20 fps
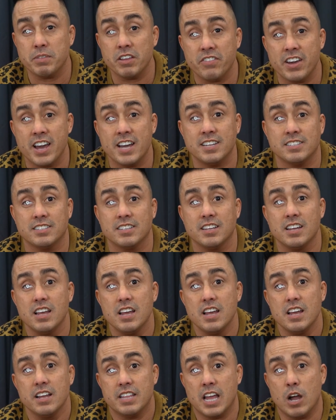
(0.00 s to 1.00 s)
vest.
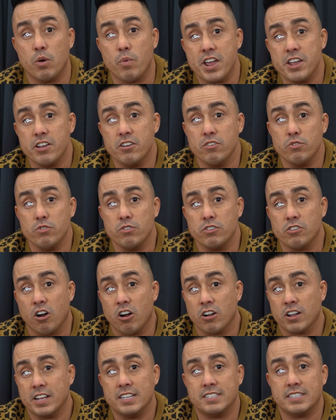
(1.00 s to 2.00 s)
That way your
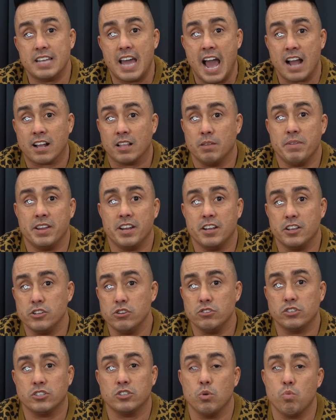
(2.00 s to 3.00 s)
dog gets acclimated and
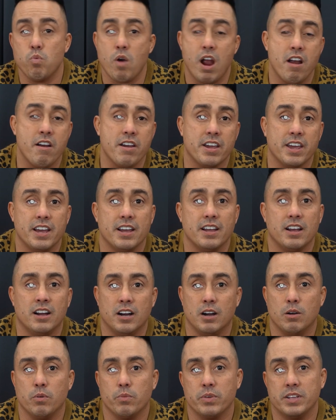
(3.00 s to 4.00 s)
used to wearing it.
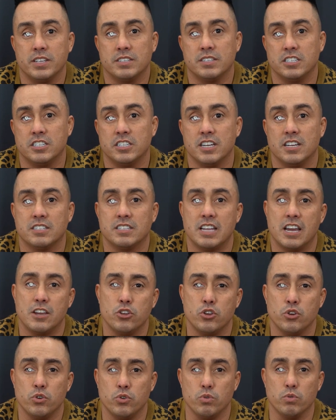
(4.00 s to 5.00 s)
We suggest that
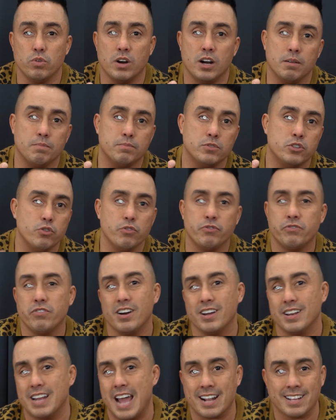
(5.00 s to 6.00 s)
you do
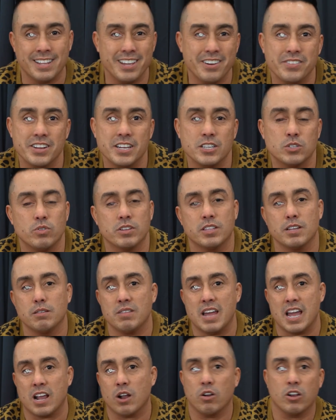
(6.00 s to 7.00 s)
fun activities with them,
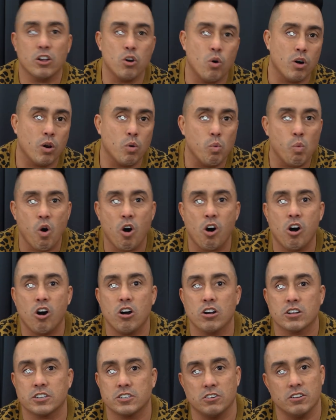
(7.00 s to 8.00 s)
like go on
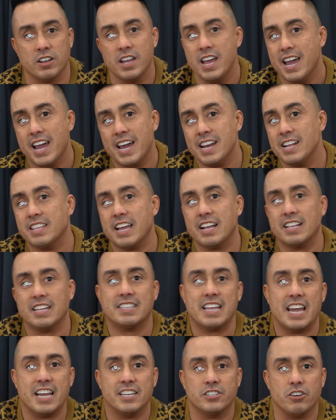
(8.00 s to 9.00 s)
walks or anything that
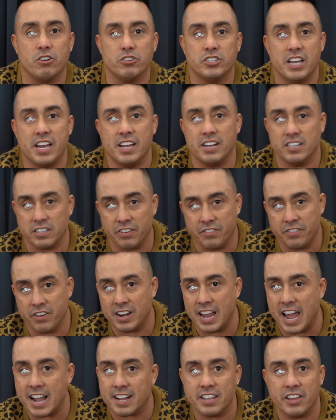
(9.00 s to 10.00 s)
they associate as a fun
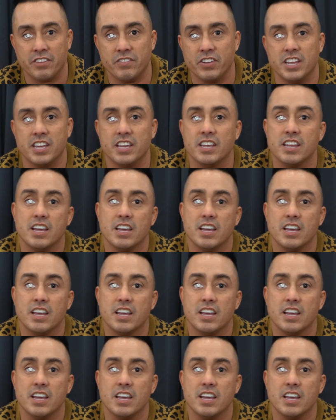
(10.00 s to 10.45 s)
activity.